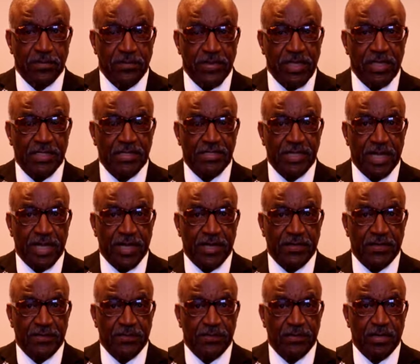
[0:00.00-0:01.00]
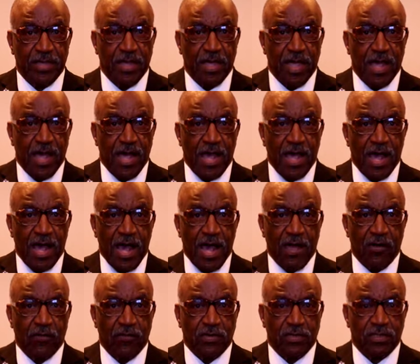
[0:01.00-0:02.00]
in the meantime,
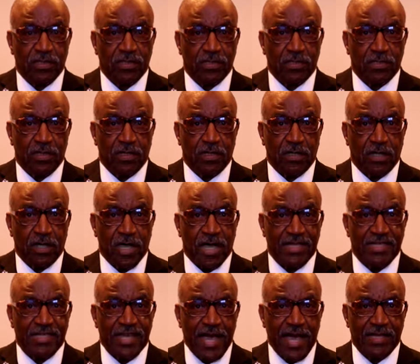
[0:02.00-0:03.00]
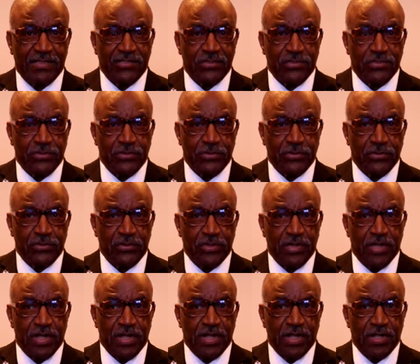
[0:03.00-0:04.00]
I was uh, attached
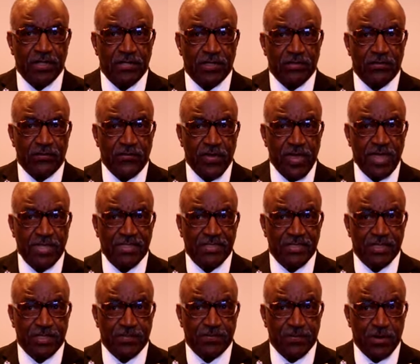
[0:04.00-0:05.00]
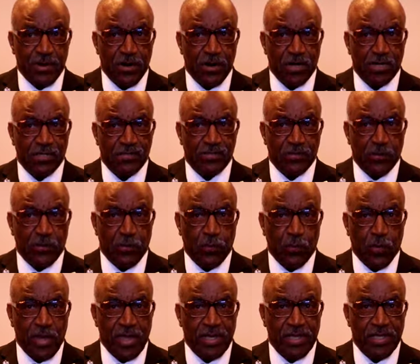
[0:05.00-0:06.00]
to the transix
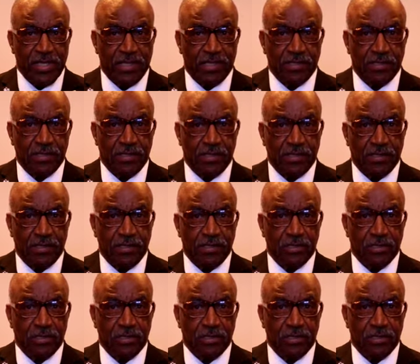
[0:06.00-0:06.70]
waiting